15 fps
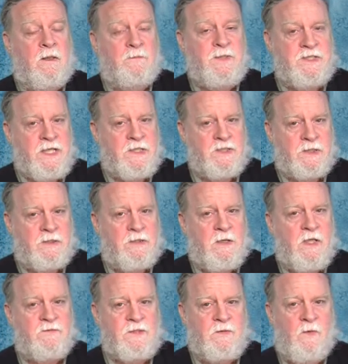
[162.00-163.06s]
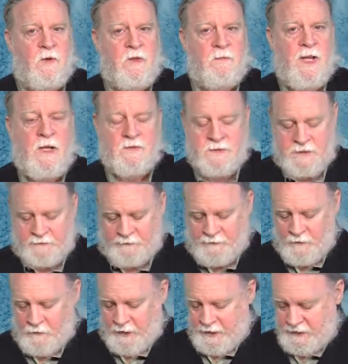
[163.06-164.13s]
possession of small amounts
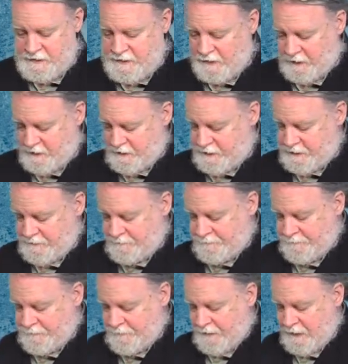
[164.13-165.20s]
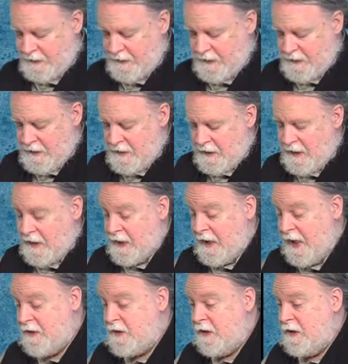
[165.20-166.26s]
for adults. Uh,
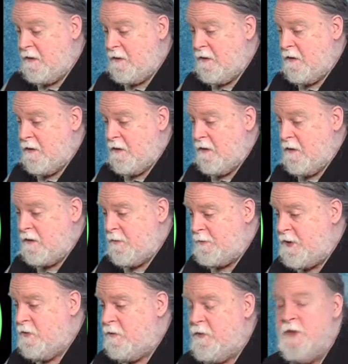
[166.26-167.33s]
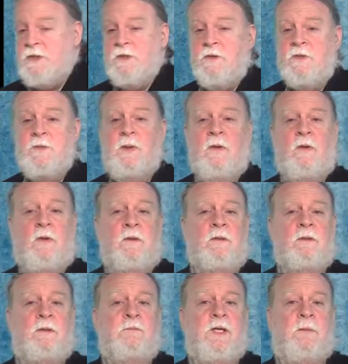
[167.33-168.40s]
and the, uh, the Pew Research poll,
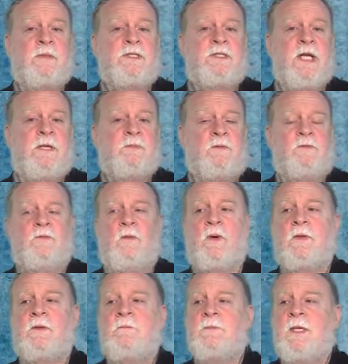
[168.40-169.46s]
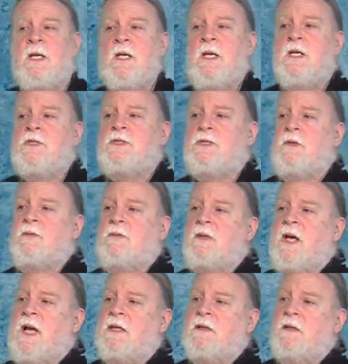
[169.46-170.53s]
published April fourth, showed
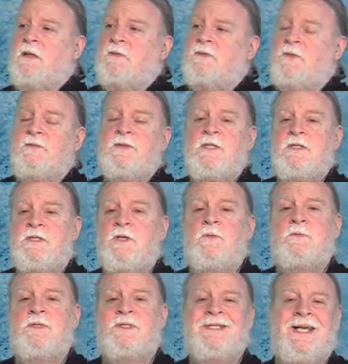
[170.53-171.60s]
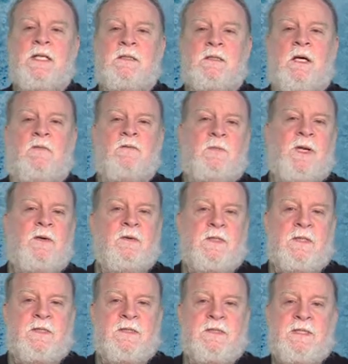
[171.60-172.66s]
that fifty-two percent of
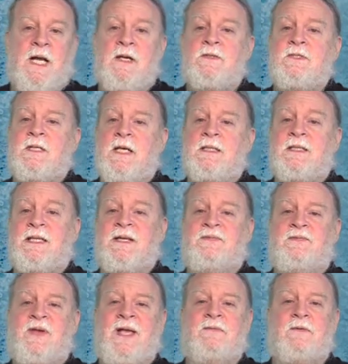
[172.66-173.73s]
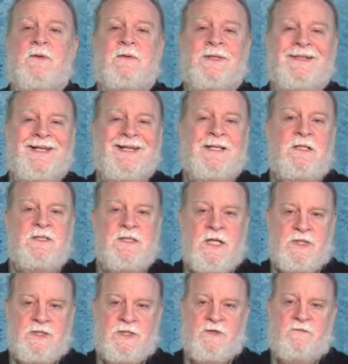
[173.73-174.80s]
Americans now say that they favor the
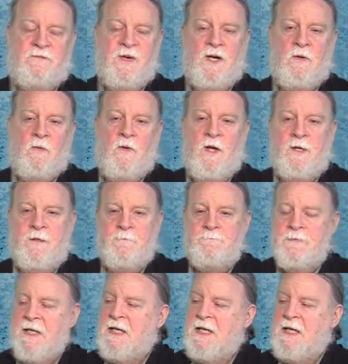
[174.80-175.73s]
legalization of marijuana,